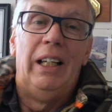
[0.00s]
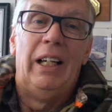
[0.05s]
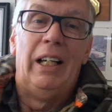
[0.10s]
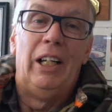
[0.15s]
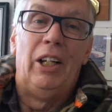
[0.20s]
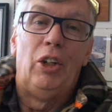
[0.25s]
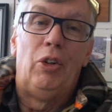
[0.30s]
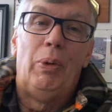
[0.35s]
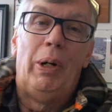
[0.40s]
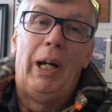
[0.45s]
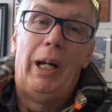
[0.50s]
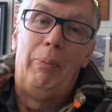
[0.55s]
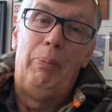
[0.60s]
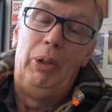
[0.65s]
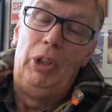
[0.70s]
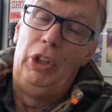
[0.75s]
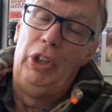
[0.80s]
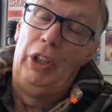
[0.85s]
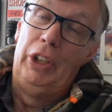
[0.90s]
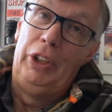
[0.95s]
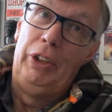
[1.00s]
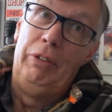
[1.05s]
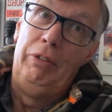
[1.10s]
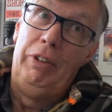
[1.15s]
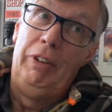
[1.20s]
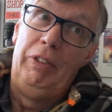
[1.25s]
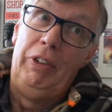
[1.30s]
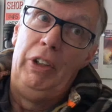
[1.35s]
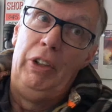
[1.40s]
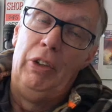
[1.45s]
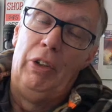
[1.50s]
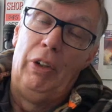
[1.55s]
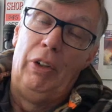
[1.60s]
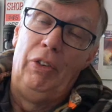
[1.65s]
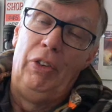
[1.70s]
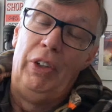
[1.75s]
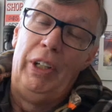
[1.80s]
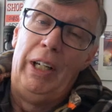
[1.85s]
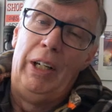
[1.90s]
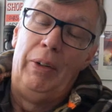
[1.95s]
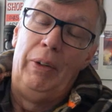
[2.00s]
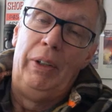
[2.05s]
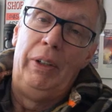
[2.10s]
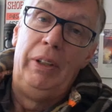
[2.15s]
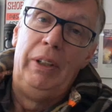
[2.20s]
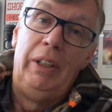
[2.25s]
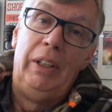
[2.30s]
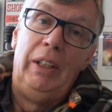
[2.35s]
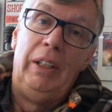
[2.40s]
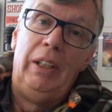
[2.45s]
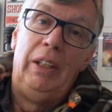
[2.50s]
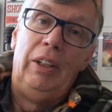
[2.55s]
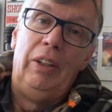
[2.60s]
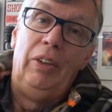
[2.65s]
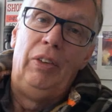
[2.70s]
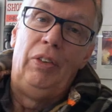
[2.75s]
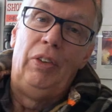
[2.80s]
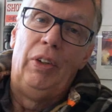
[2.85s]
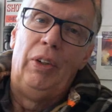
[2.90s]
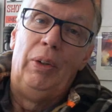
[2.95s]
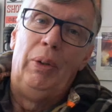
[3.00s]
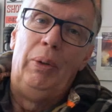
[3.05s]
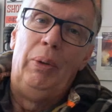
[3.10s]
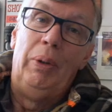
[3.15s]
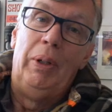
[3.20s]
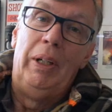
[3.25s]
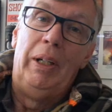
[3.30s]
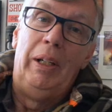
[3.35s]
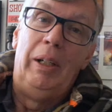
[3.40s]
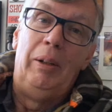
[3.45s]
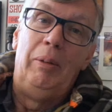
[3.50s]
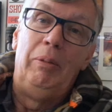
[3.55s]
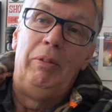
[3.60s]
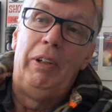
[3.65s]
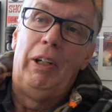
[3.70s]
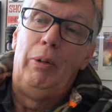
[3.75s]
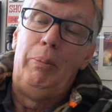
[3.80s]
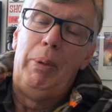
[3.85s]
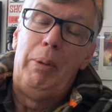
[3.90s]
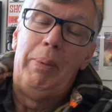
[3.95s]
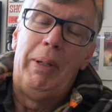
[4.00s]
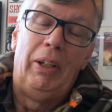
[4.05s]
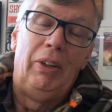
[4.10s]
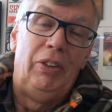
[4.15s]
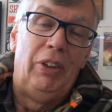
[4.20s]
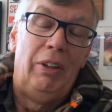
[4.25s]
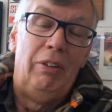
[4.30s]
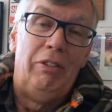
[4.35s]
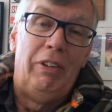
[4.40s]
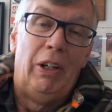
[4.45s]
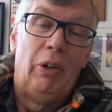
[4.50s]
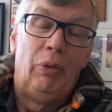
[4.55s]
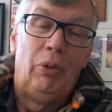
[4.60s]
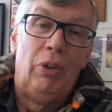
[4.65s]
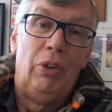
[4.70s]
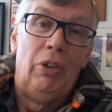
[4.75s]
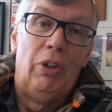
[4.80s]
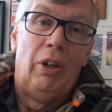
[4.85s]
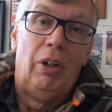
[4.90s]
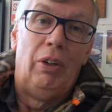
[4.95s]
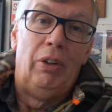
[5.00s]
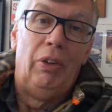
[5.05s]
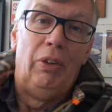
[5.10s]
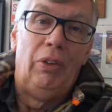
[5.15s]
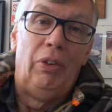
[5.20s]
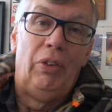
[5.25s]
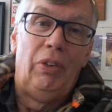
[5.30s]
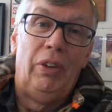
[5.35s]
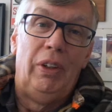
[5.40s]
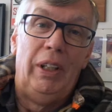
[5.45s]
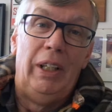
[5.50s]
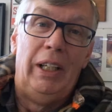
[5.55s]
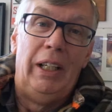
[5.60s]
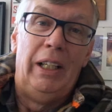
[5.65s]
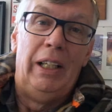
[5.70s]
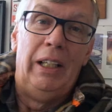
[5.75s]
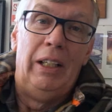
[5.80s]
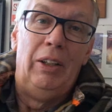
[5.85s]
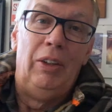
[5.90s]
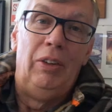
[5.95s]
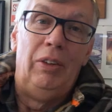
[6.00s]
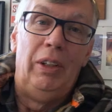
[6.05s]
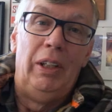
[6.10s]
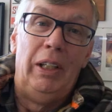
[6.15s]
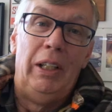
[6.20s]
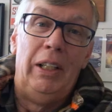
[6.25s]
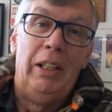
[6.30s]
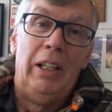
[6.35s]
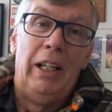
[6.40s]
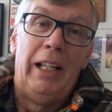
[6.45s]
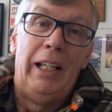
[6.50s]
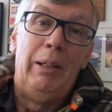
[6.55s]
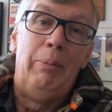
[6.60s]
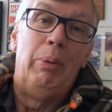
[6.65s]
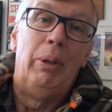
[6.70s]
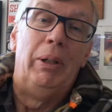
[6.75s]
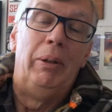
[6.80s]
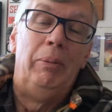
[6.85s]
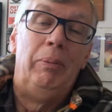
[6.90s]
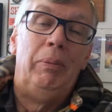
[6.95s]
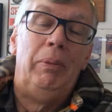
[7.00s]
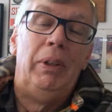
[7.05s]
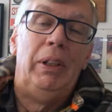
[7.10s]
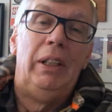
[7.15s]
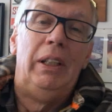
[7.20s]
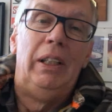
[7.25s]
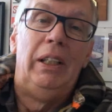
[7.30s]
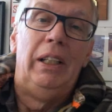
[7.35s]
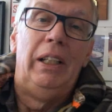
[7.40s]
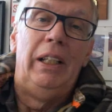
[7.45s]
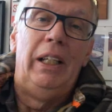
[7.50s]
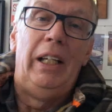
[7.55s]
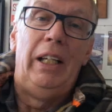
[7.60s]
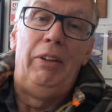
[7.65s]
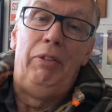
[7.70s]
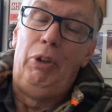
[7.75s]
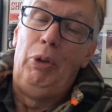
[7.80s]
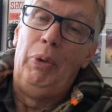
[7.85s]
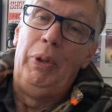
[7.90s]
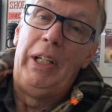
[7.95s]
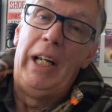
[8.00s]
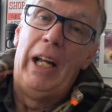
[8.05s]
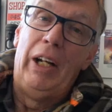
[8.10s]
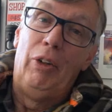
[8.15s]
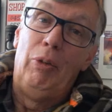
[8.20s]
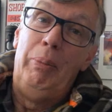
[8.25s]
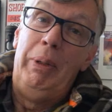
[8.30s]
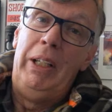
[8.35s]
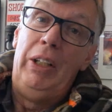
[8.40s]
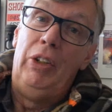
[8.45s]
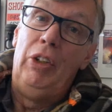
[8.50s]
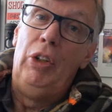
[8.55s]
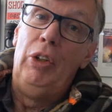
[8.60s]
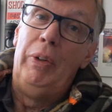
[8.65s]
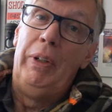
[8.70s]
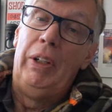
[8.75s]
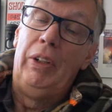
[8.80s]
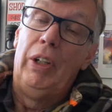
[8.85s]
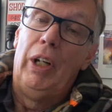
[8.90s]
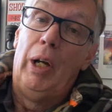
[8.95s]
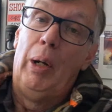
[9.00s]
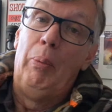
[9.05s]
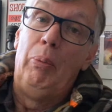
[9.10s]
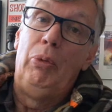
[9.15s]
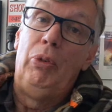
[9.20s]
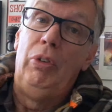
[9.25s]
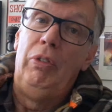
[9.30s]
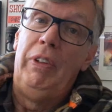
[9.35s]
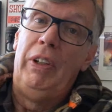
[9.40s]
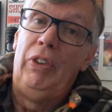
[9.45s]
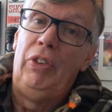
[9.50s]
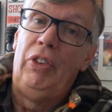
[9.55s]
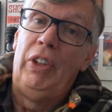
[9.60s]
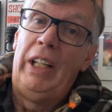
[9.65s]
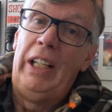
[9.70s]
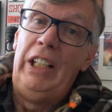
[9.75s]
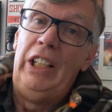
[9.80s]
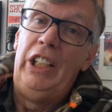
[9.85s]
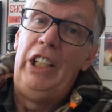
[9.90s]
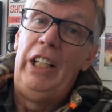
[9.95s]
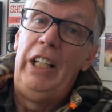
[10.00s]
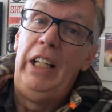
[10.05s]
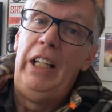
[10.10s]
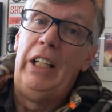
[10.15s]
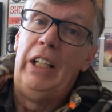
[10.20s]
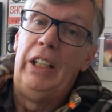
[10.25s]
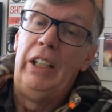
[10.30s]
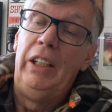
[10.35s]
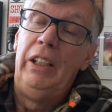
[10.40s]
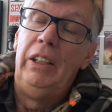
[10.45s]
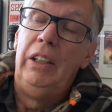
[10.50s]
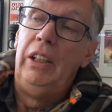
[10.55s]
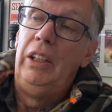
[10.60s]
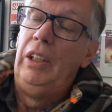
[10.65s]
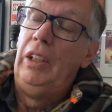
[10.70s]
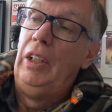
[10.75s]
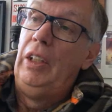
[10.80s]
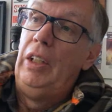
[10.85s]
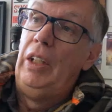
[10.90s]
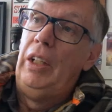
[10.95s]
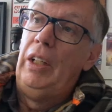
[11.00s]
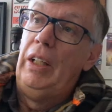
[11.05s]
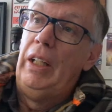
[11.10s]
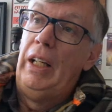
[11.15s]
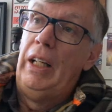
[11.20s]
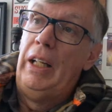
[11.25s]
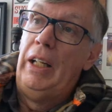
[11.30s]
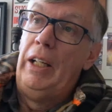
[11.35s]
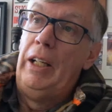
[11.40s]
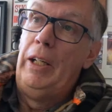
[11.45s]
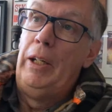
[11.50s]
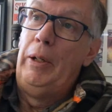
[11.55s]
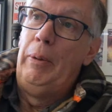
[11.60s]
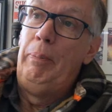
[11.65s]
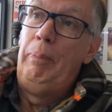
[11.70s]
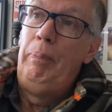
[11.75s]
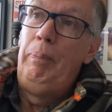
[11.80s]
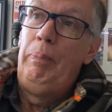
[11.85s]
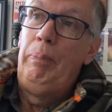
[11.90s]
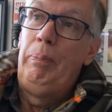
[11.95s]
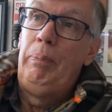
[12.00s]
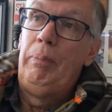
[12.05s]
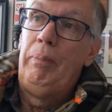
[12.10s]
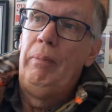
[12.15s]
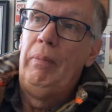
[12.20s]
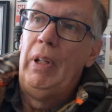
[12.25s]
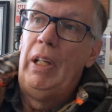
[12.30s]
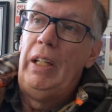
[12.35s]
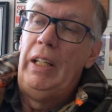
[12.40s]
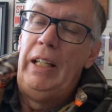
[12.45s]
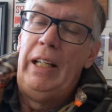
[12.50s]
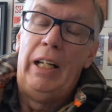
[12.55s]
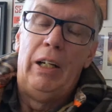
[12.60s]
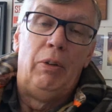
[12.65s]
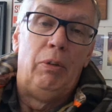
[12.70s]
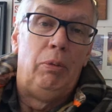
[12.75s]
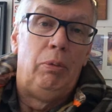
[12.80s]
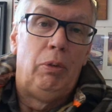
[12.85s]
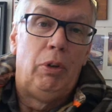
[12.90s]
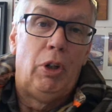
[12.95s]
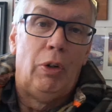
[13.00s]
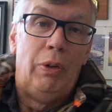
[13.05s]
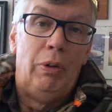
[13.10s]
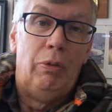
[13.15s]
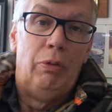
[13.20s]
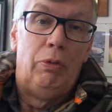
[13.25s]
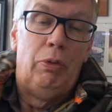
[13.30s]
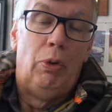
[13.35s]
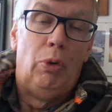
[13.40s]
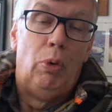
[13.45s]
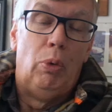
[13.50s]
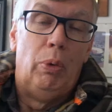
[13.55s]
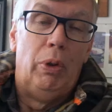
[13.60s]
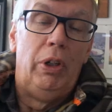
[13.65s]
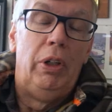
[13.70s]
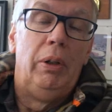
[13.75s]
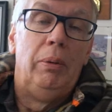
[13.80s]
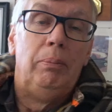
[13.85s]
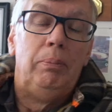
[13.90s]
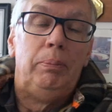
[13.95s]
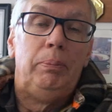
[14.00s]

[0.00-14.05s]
and I'm quite happy charging $50 an hour. So that would be about $10,000 in labor. If you would get me to do it up to this stage here. Now, going forward,